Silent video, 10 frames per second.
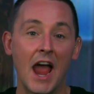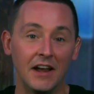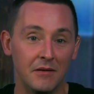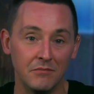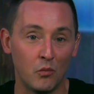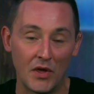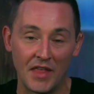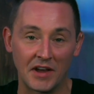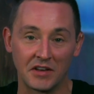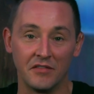and win
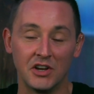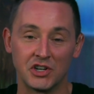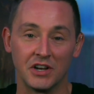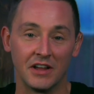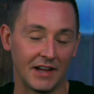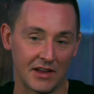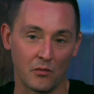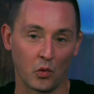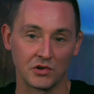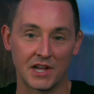that division, like if
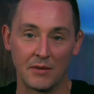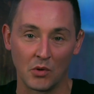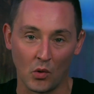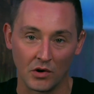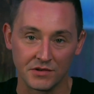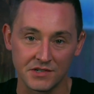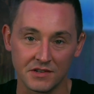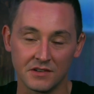worse came to worse.